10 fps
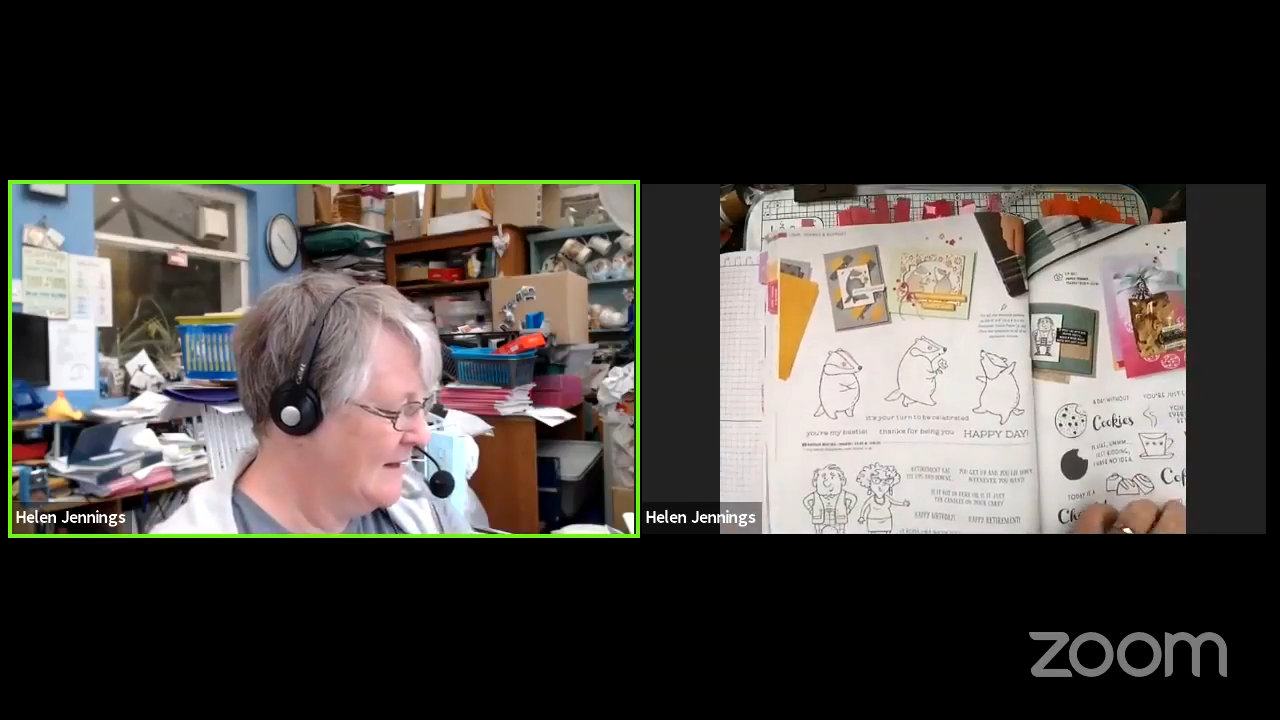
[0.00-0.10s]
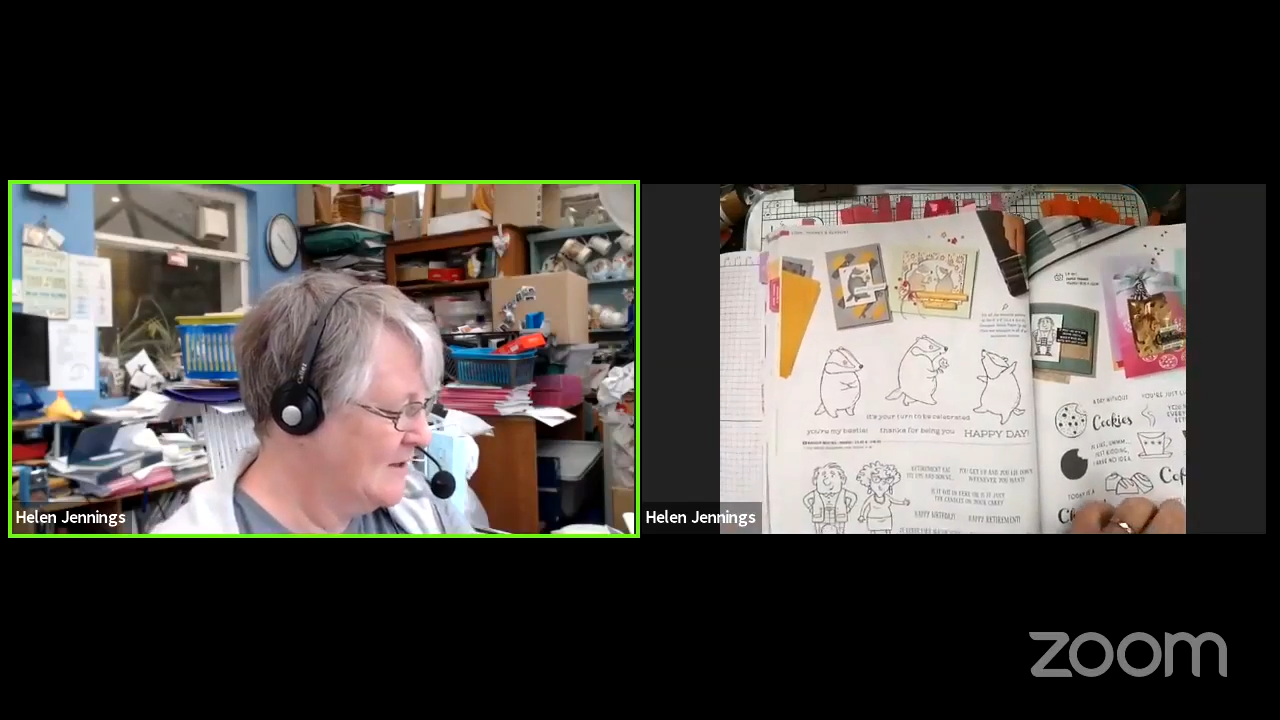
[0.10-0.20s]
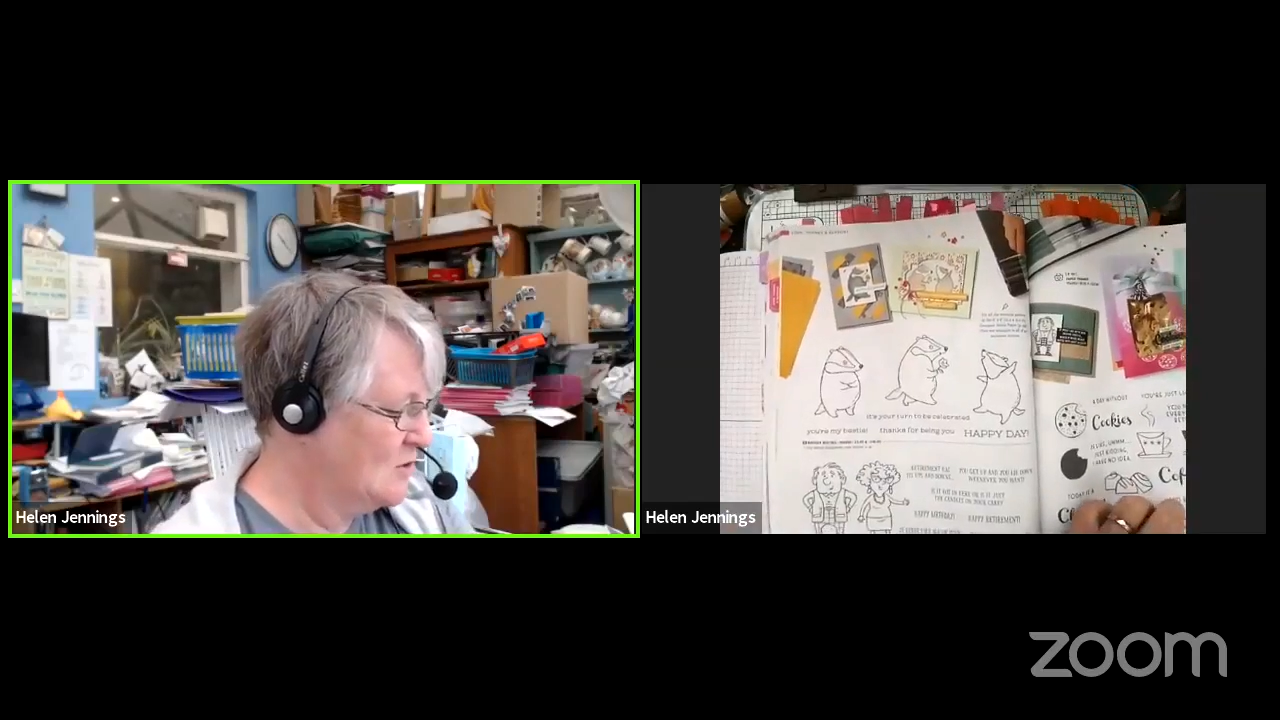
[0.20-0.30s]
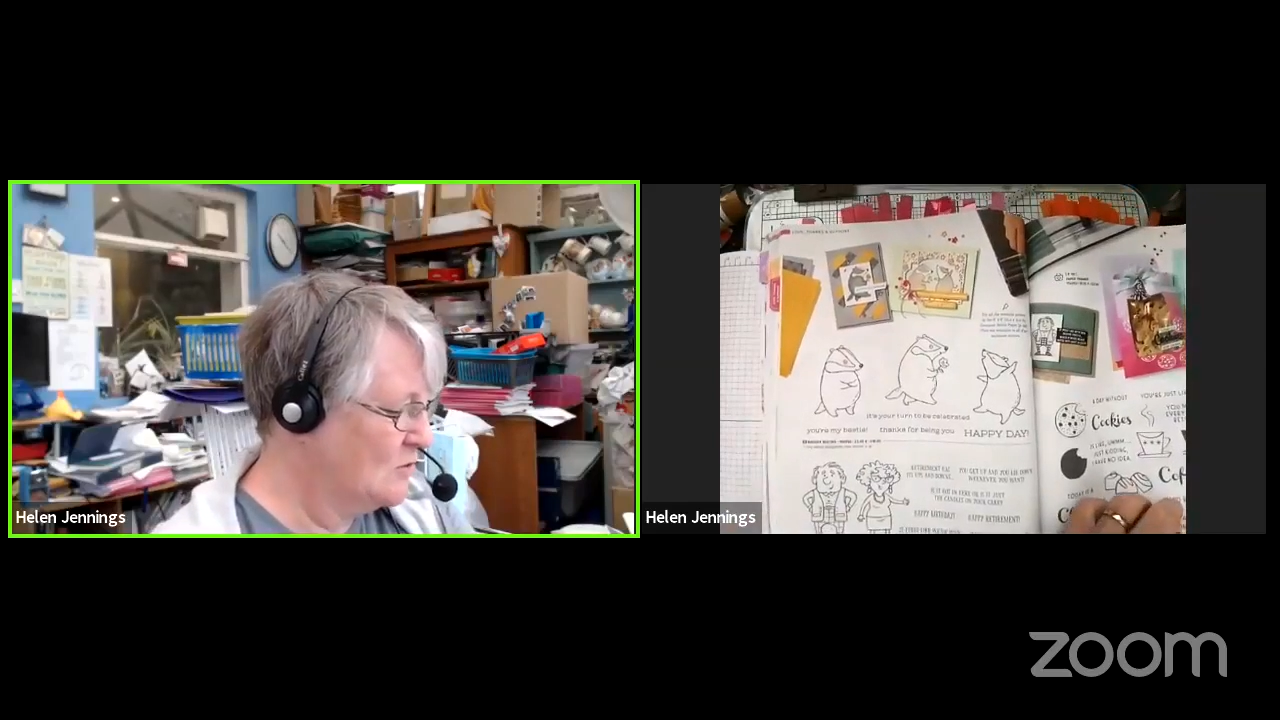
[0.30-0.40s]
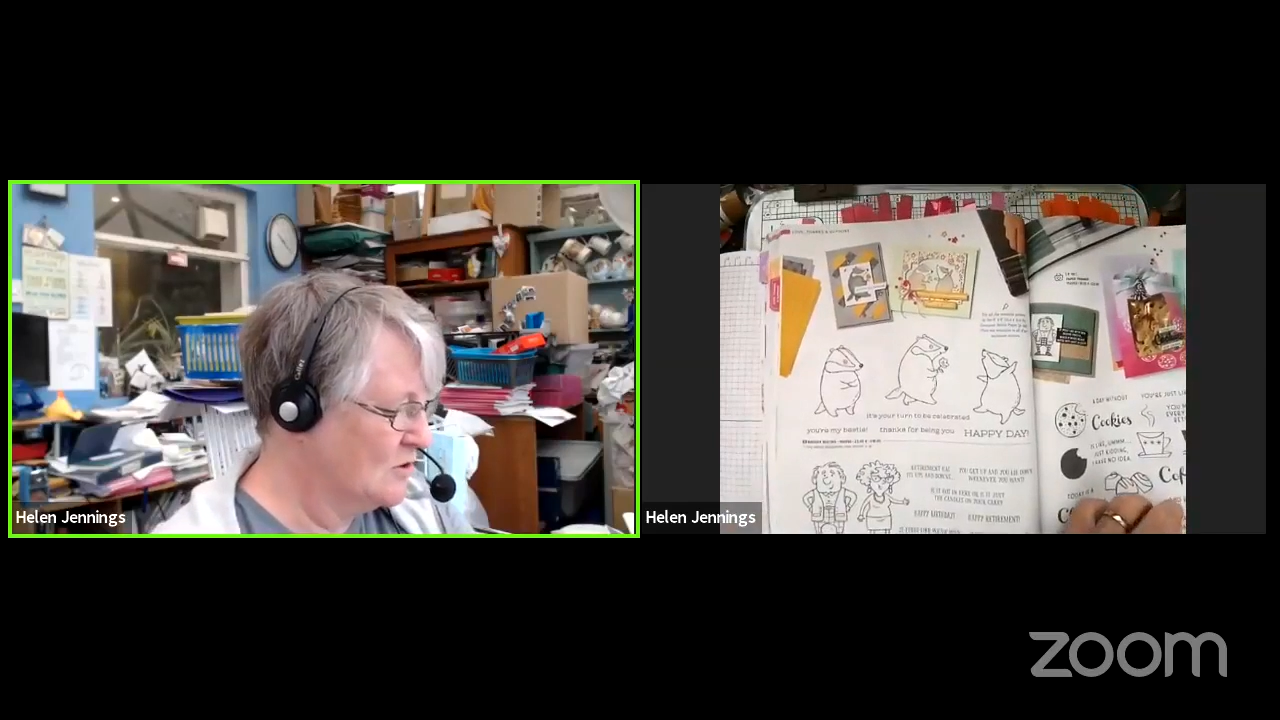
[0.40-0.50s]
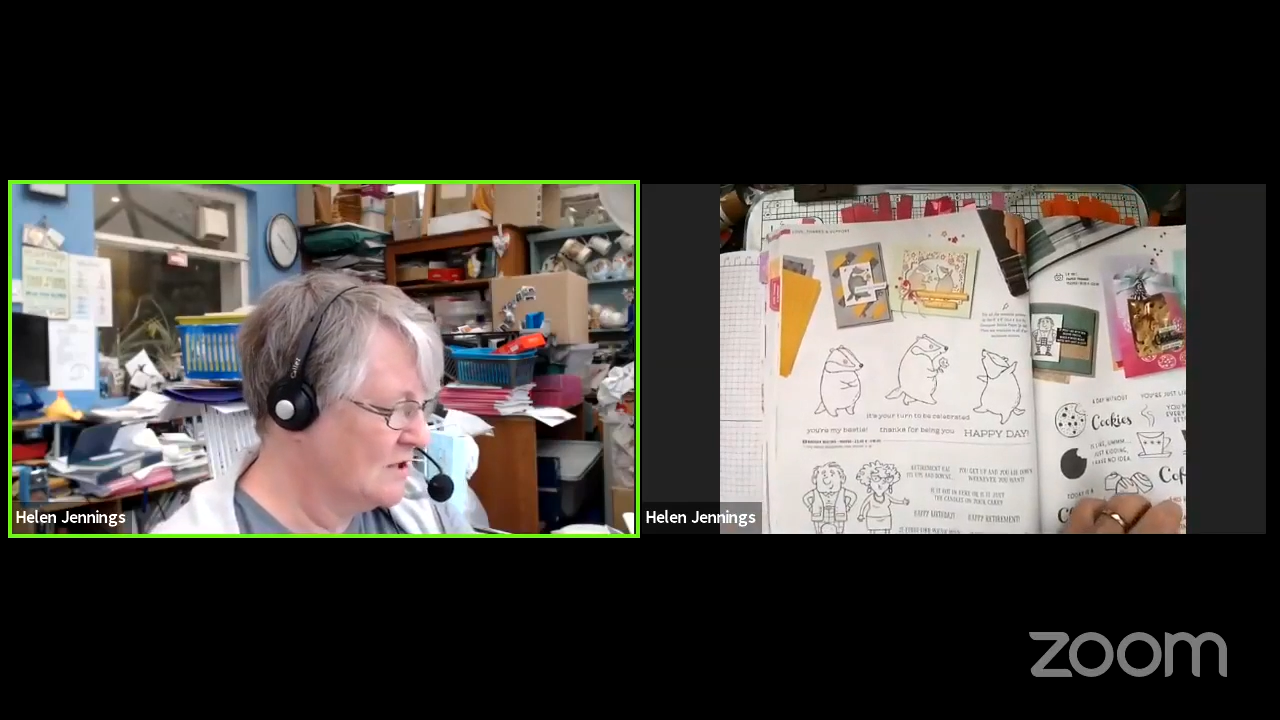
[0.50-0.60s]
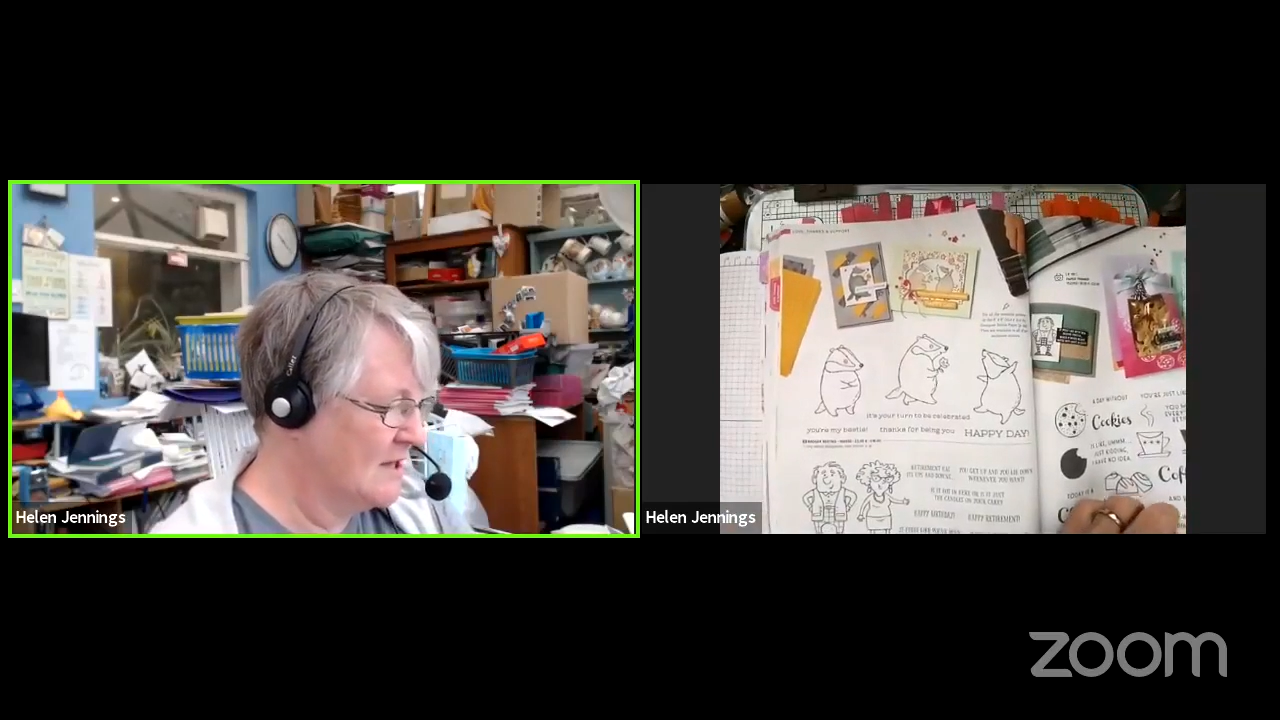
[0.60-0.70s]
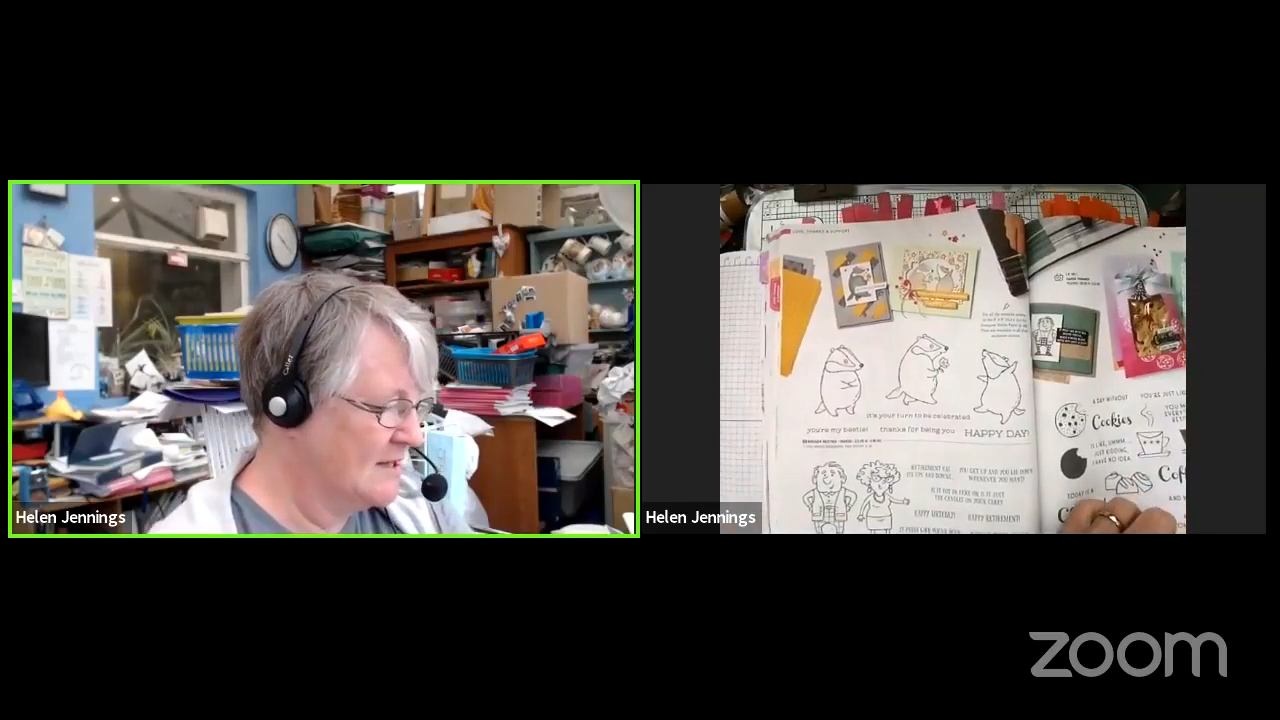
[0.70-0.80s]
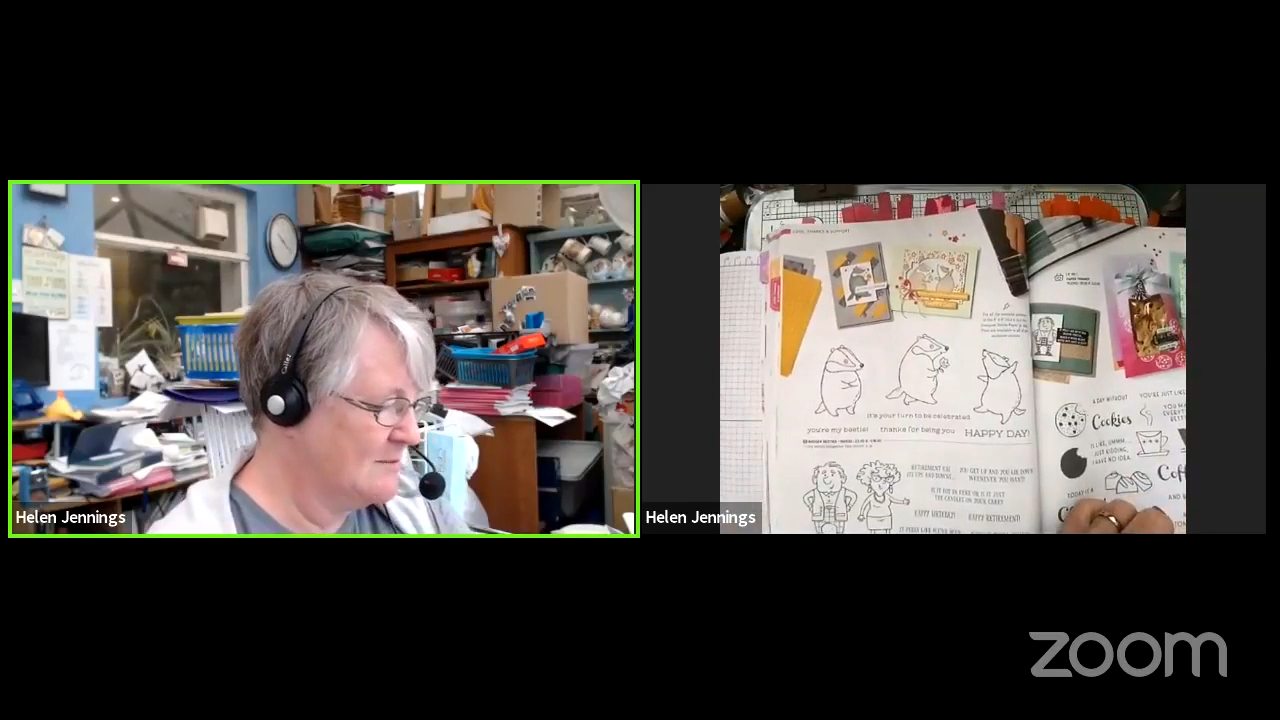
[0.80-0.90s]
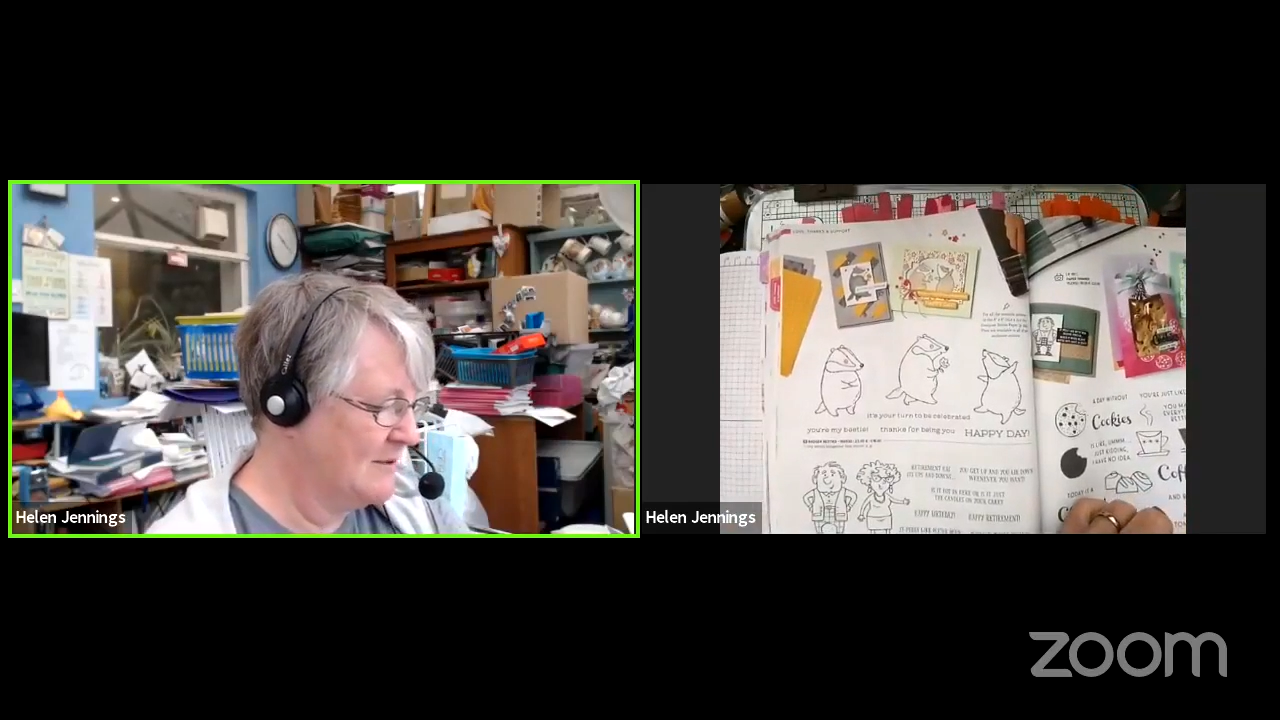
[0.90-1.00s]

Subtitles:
It's your turn to